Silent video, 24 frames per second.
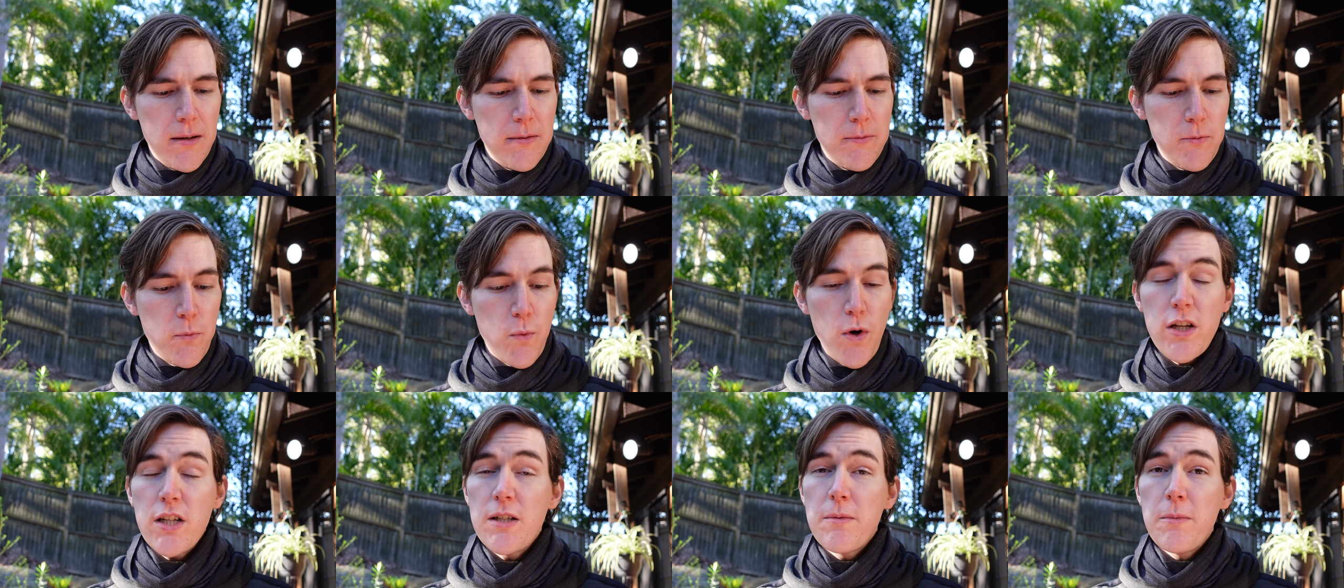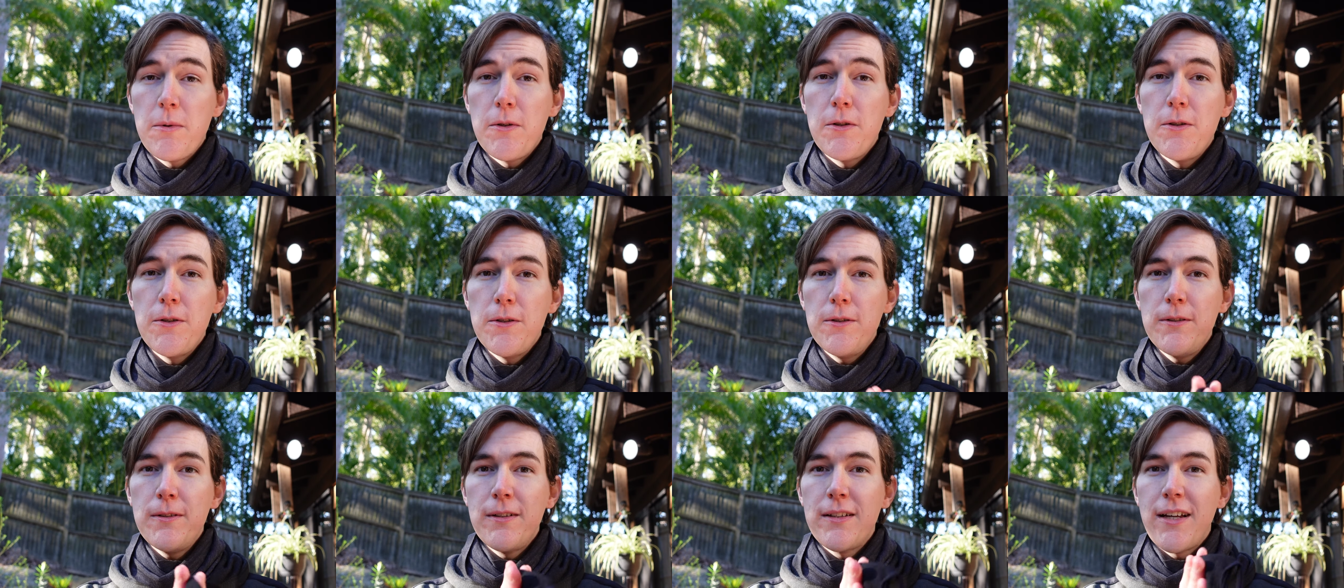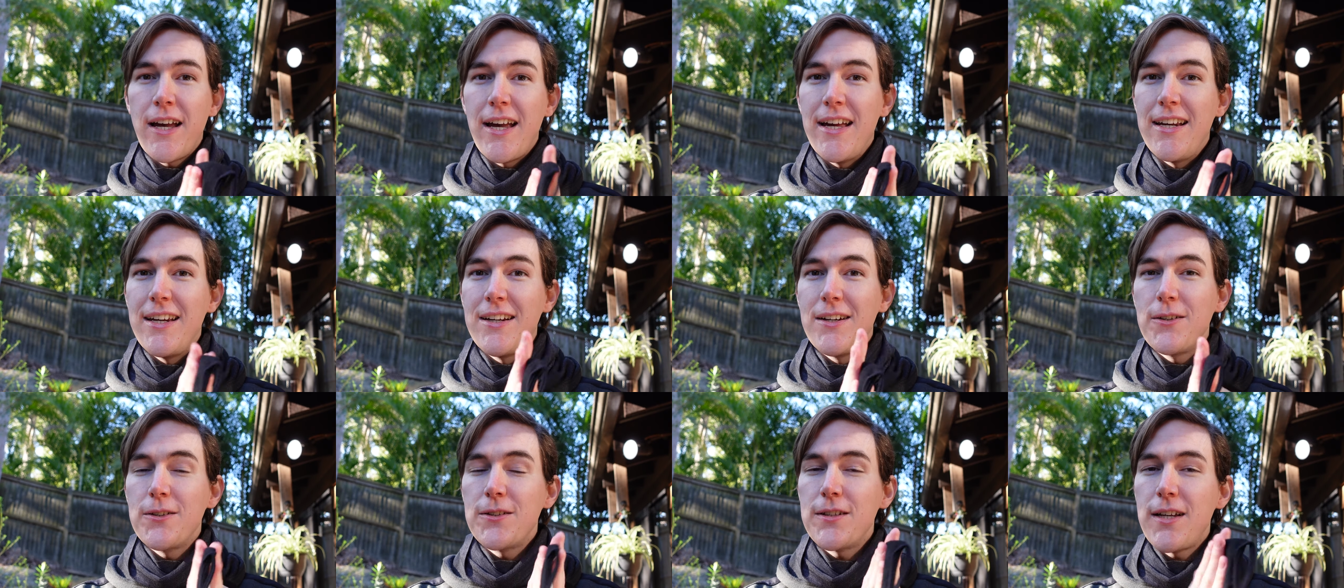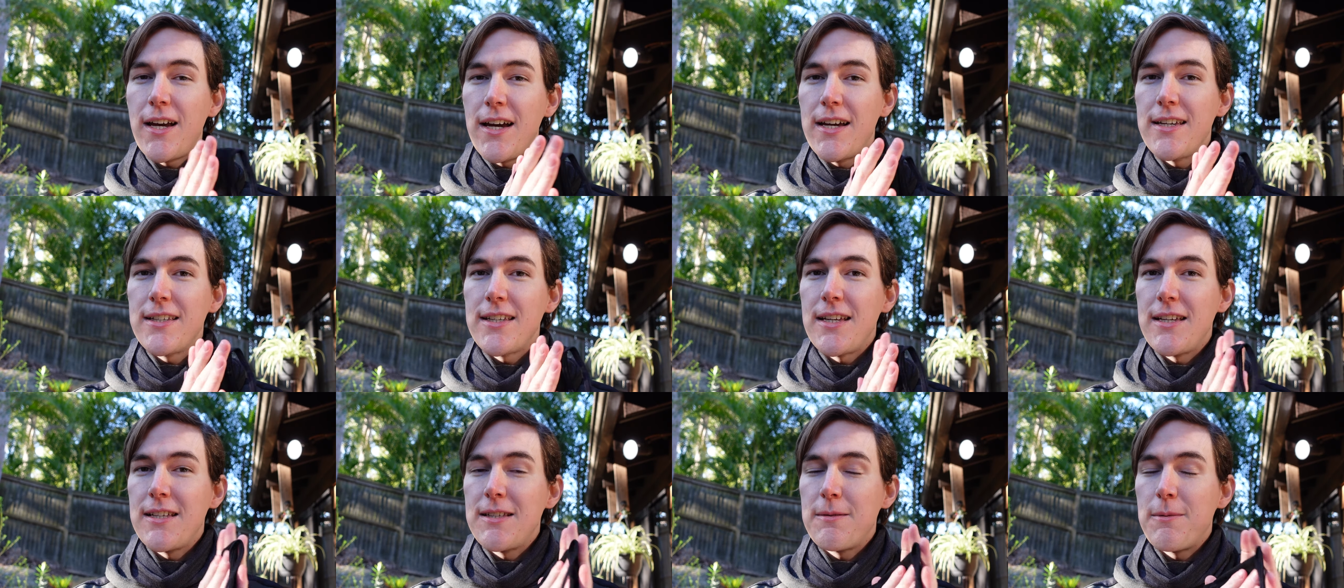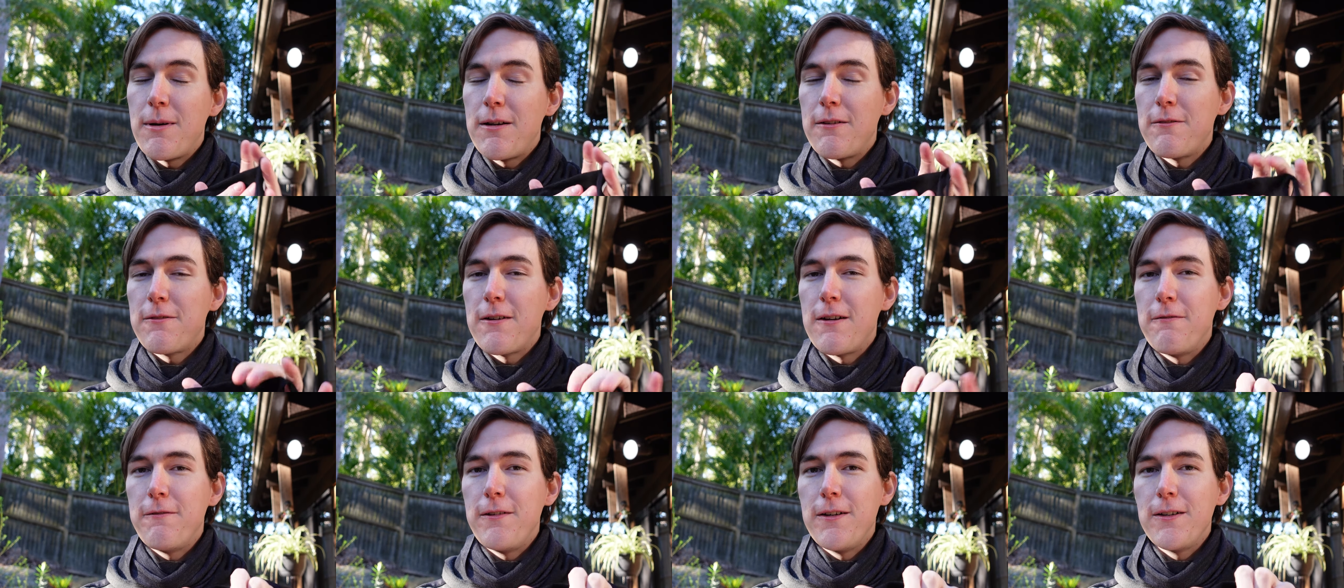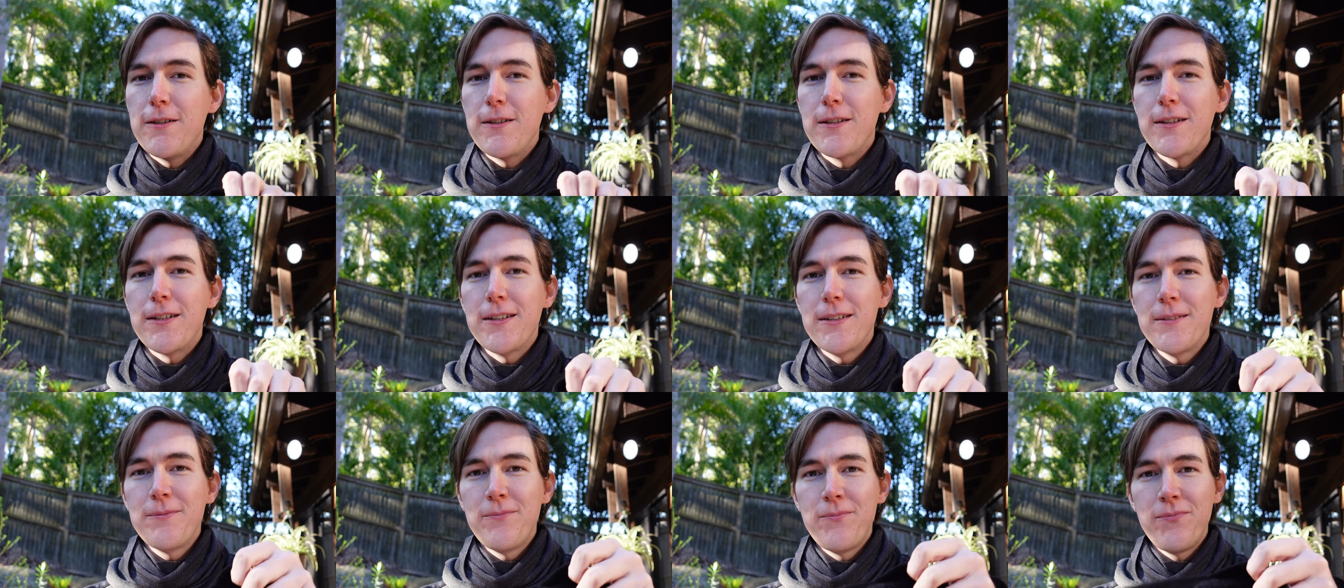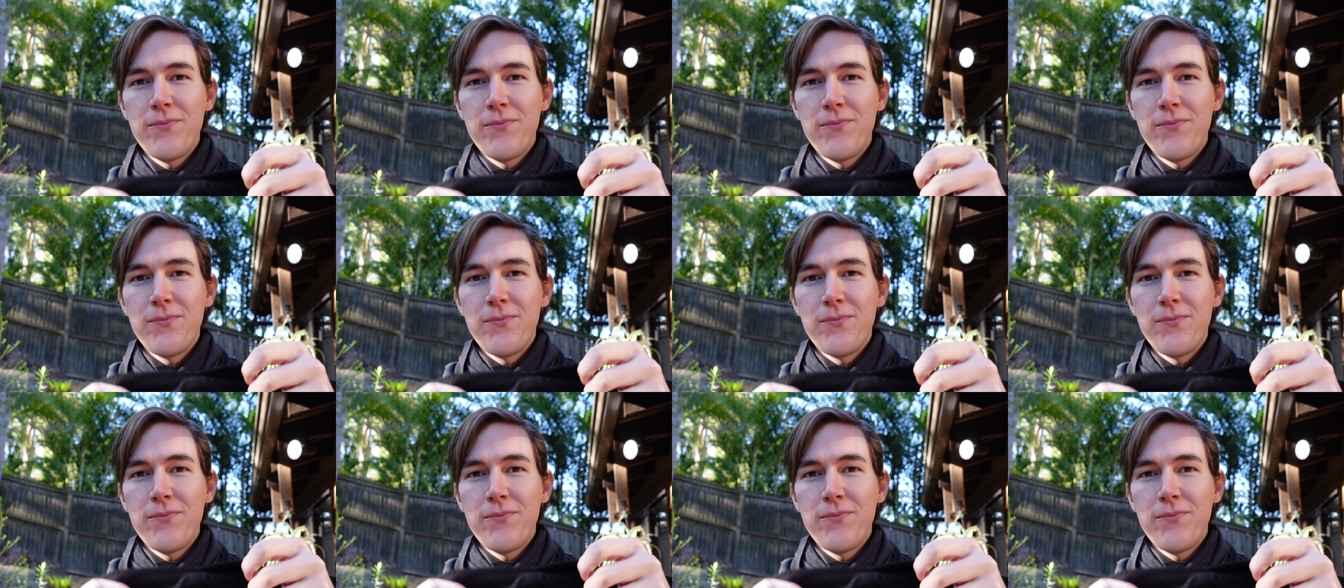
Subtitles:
washable, and it also has a spot for a filter.